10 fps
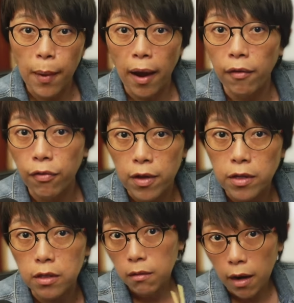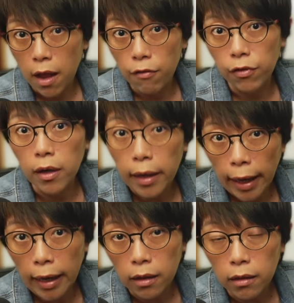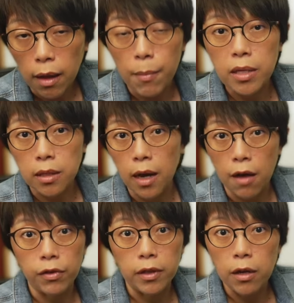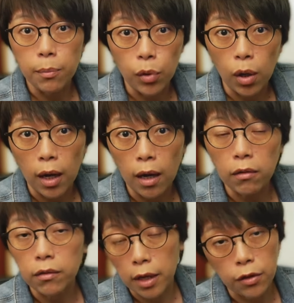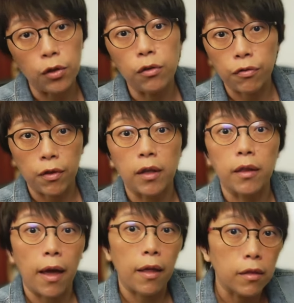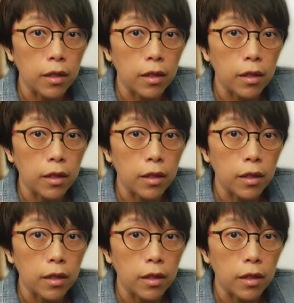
back this level again? That means the level that it broke out. Then do you think that